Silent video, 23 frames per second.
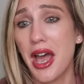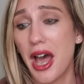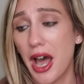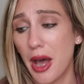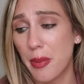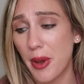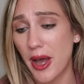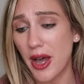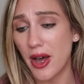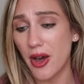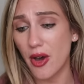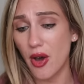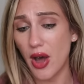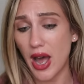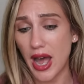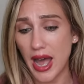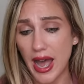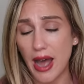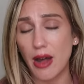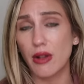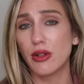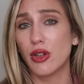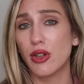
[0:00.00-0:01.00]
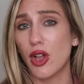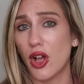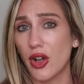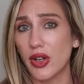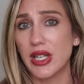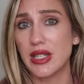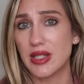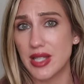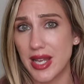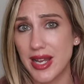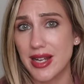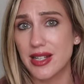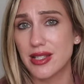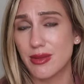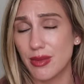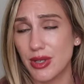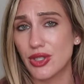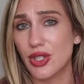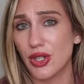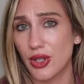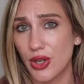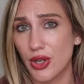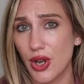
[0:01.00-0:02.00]
about how long it takes
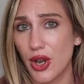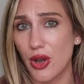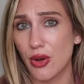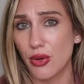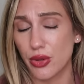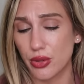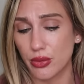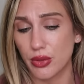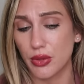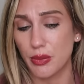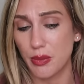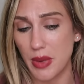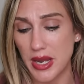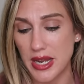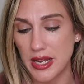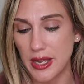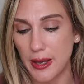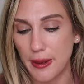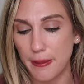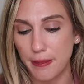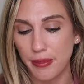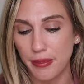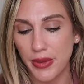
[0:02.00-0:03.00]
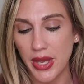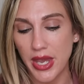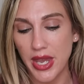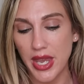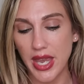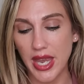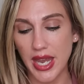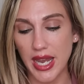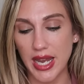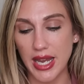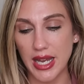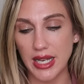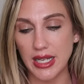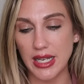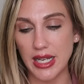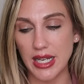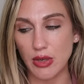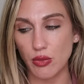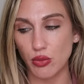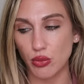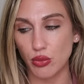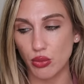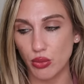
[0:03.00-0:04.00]
me to go through makeup. And
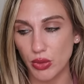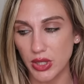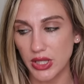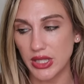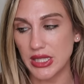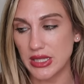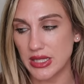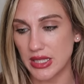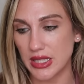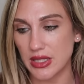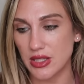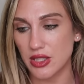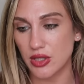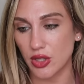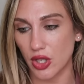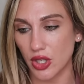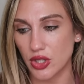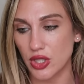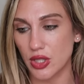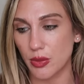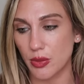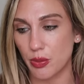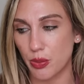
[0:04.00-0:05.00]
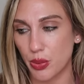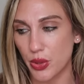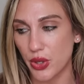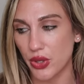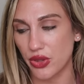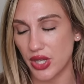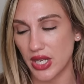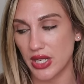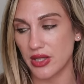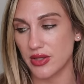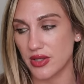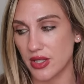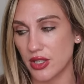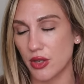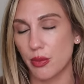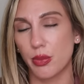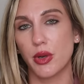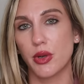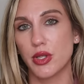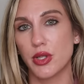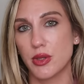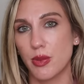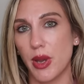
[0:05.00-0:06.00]
it really did start to put things into
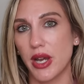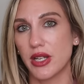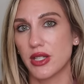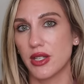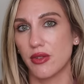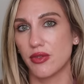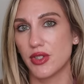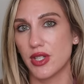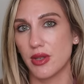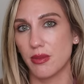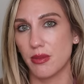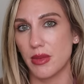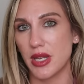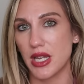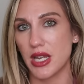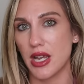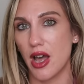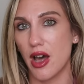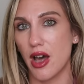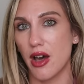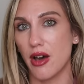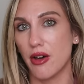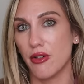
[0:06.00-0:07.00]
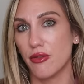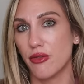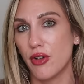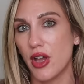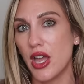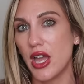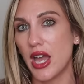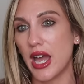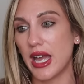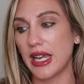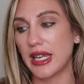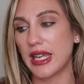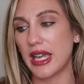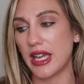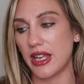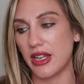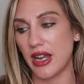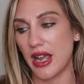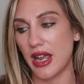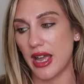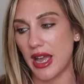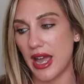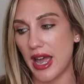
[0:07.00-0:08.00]
perspective to me of,
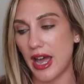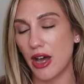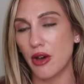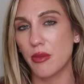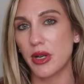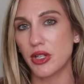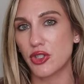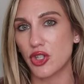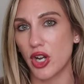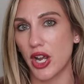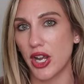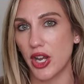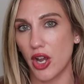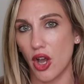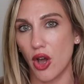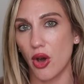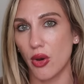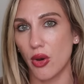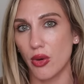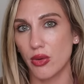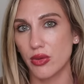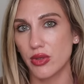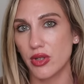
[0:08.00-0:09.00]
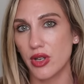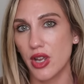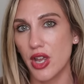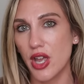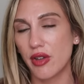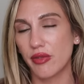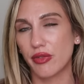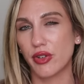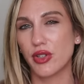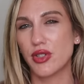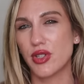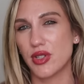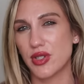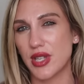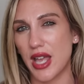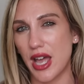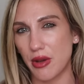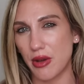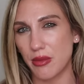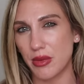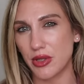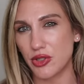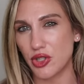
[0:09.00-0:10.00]
again, how much I own versus
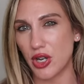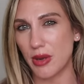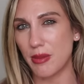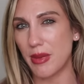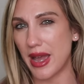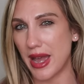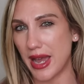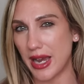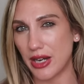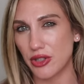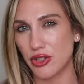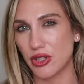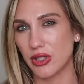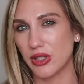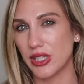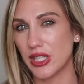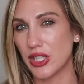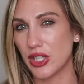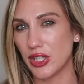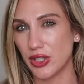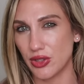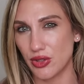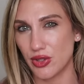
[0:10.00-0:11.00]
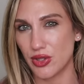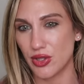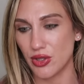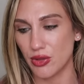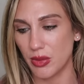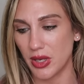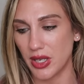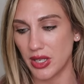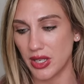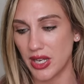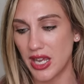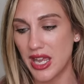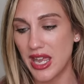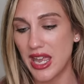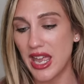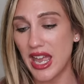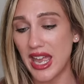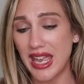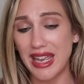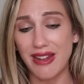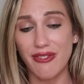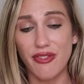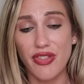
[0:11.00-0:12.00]
how much I'm actually consuming.
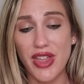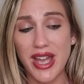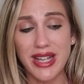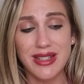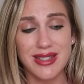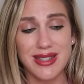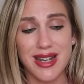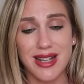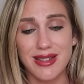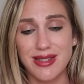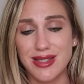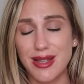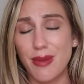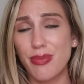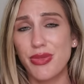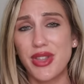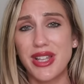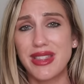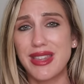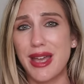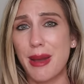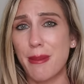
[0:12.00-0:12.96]
If that's not something